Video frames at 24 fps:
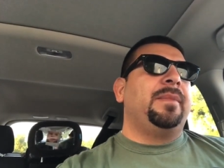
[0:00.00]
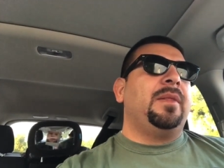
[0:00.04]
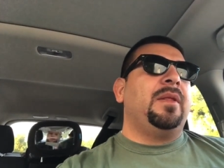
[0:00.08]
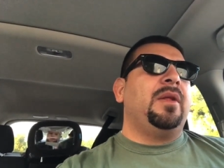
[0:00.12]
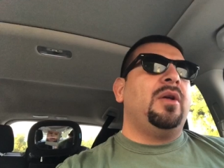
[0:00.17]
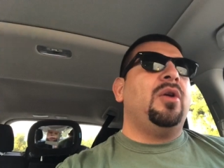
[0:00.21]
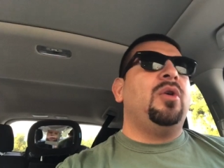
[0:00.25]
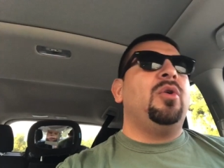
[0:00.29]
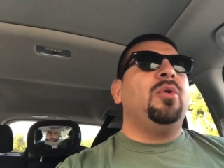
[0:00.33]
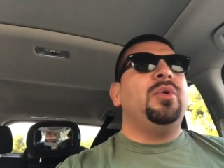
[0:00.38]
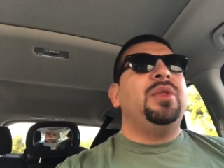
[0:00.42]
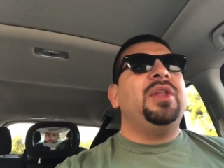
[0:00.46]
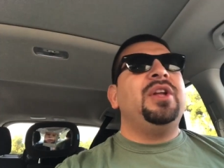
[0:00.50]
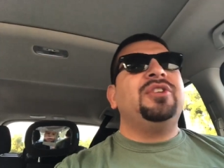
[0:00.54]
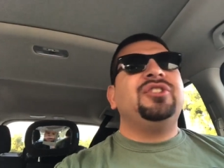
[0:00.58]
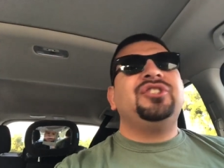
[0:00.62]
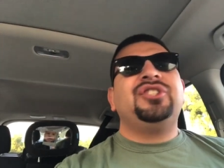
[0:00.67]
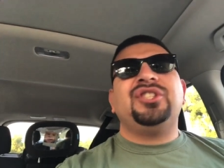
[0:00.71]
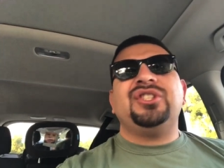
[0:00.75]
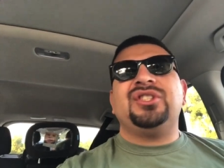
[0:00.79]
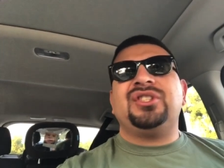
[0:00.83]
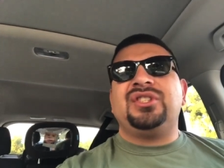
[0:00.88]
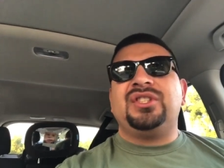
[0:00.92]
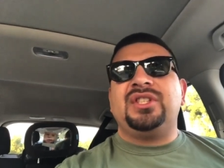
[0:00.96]
oh, they're
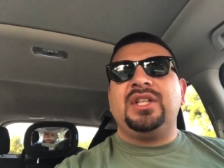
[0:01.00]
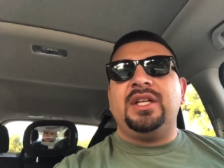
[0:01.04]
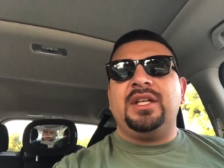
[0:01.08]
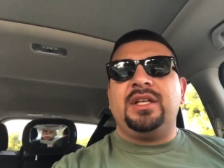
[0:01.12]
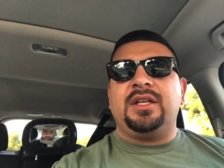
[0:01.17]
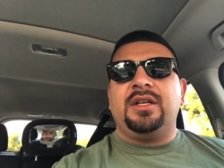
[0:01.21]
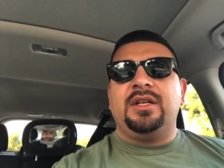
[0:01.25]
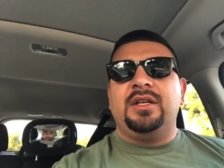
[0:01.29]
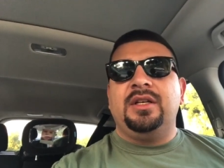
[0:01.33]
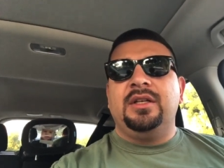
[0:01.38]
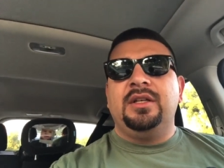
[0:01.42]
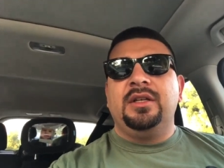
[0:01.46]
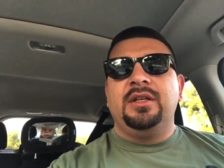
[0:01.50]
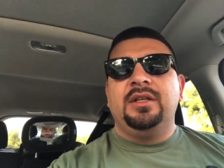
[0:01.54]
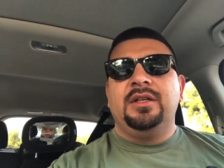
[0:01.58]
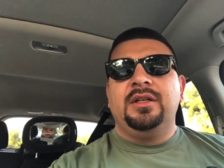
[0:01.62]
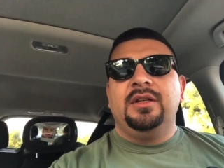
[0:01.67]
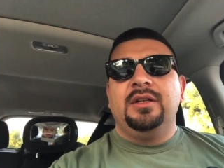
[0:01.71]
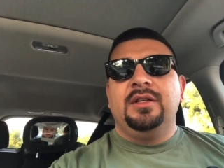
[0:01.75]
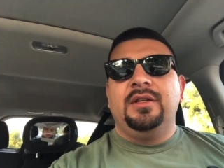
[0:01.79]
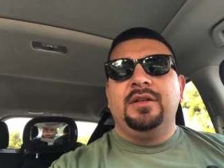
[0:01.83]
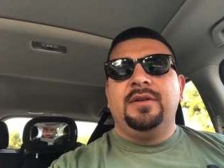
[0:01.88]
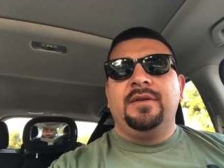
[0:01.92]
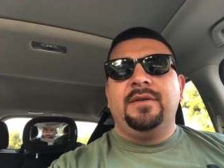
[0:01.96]
just sick.
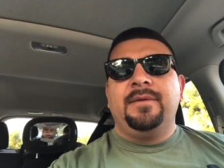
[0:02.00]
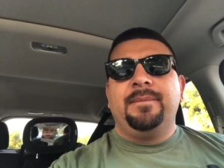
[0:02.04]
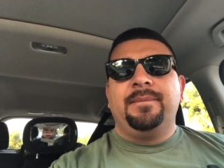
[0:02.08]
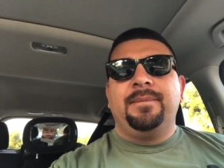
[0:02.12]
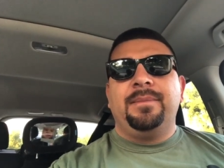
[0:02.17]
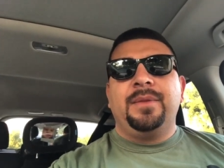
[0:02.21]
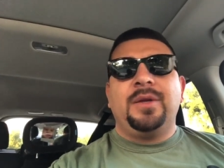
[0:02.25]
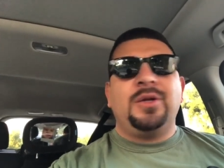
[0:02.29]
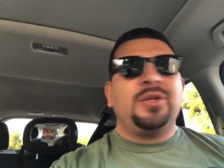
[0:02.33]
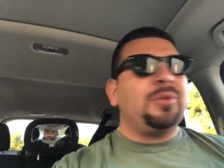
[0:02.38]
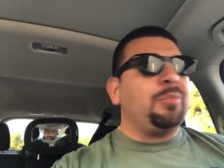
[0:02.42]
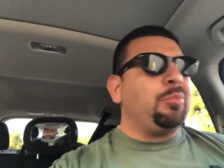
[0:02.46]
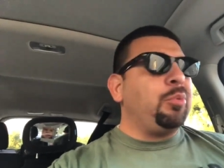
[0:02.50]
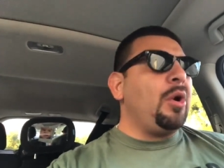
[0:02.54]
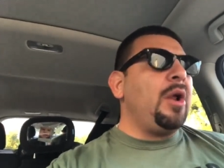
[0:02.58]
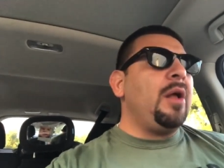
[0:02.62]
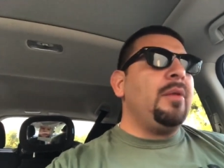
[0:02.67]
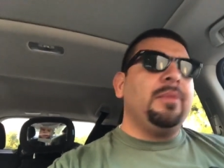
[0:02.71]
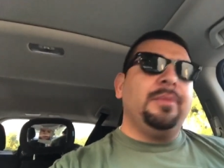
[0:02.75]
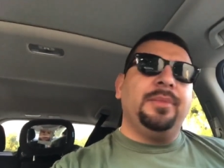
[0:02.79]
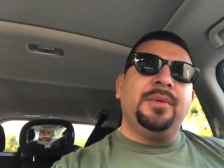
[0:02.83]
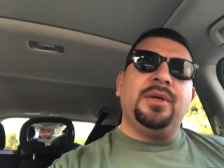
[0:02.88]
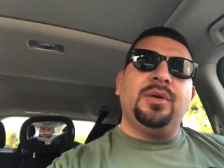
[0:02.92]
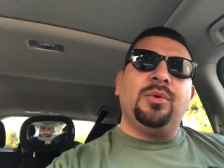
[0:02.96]
There's a
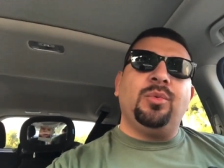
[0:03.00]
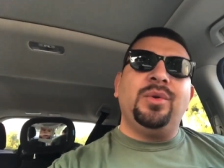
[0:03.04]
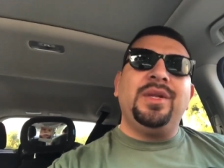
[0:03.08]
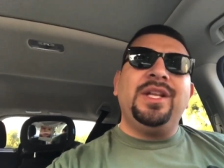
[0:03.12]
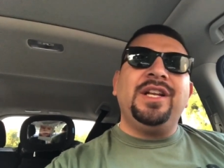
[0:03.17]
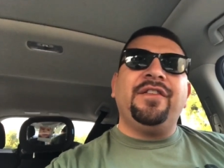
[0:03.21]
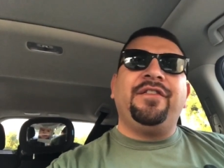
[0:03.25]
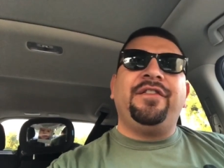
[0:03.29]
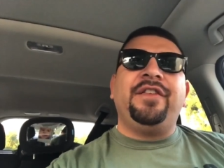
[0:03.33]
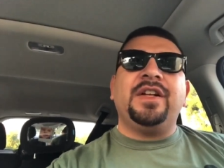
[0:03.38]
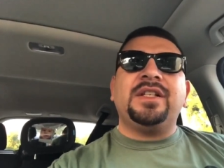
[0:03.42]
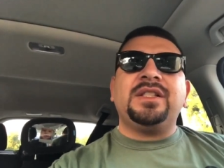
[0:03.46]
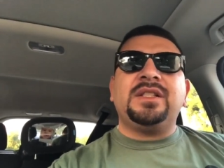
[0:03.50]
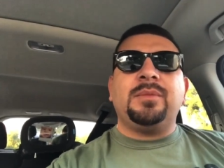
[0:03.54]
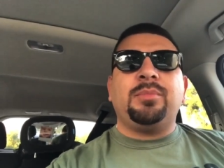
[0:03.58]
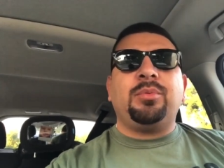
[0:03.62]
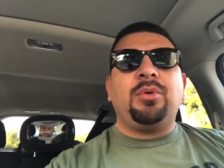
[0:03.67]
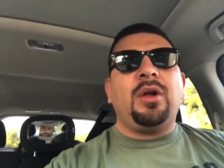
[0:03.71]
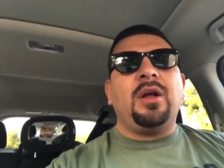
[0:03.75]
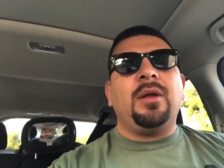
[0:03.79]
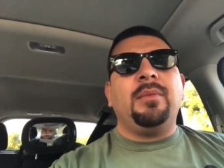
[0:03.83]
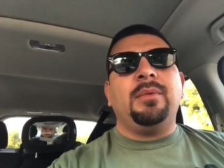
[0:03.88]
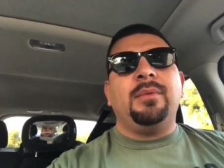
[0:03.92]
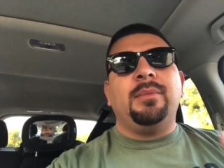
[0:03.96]
problem here. We need to fix the
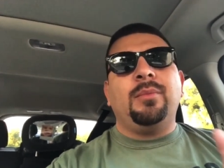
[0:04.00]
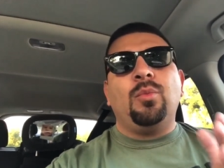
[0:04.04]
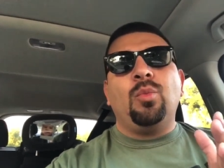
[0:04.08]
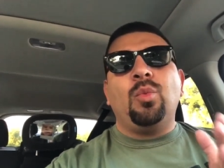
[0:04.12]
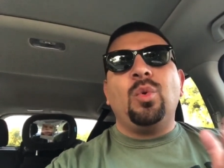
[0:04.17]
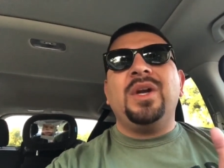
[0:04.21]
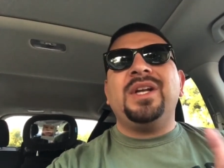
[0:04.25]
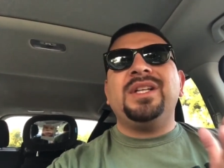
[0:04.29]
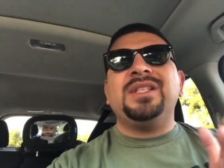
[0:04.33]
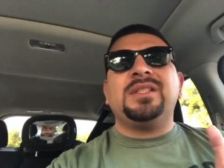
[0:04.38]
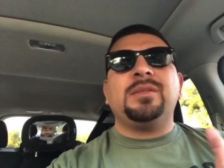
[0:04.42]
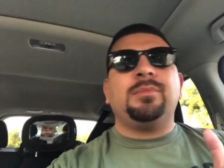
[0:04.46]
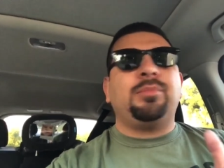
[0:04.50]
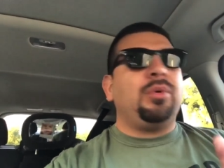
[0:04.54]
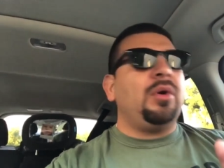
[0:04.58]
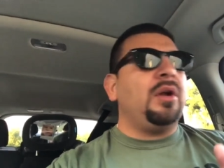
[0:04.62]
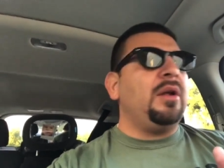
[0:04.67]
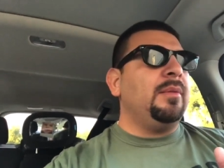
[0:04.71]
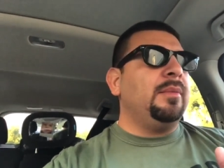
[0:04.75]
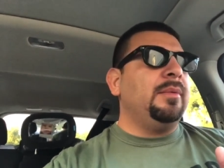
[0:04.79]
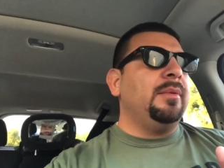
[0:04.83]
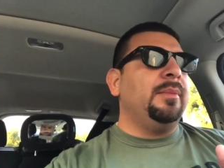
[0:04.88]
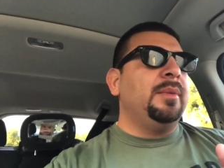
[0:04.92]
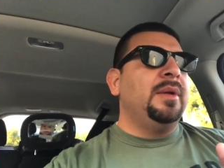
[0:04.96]
problem. What is the
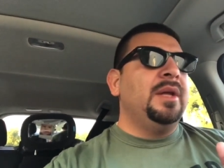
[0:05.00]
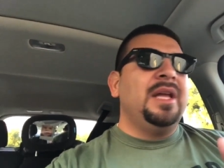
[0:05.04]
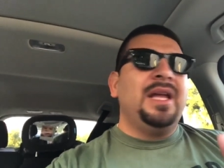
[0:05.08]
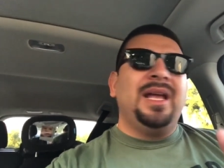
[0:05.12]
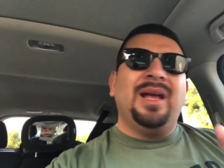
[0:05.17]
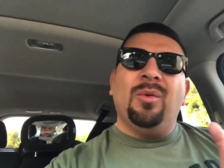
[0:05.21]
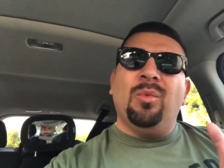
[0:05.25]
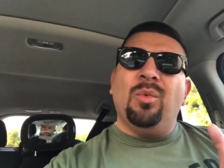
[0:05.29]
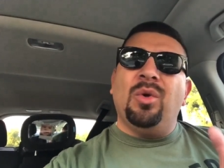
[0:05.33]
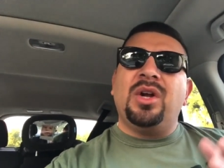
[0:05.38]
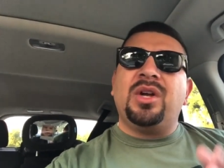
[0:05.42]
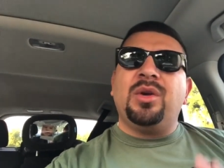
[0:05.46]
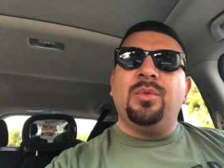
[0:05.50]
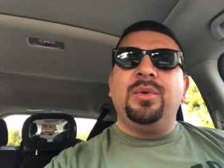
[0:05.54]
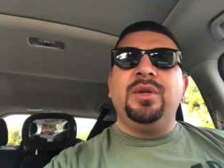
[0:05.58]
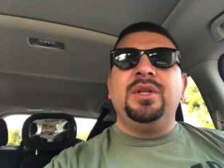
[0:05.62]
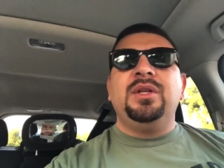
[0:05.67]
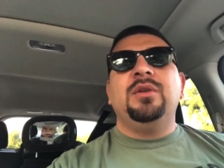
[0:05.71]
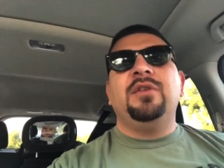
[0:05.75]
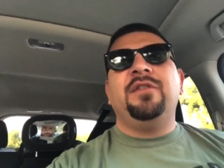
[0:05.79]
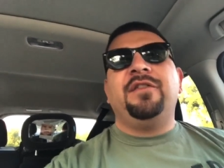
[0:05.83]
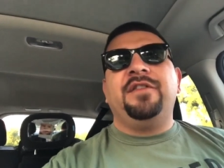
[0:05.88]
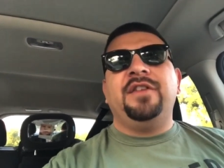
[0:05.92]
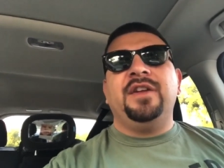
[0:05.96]
problem and what can we
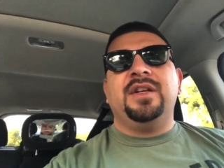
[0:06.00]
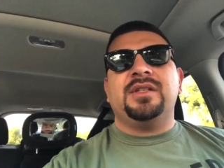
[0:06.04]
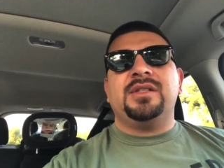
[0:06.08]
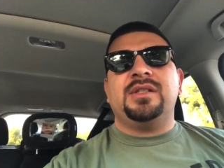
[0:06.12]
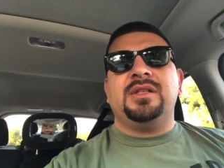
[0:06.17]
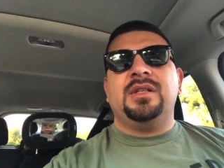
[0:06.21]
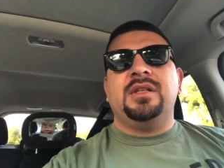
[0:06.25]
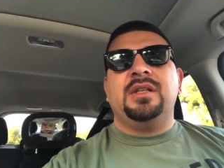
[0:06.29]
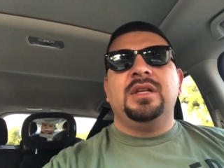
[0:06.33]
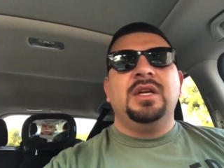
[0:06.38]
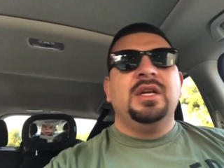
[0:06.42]
do to fix it?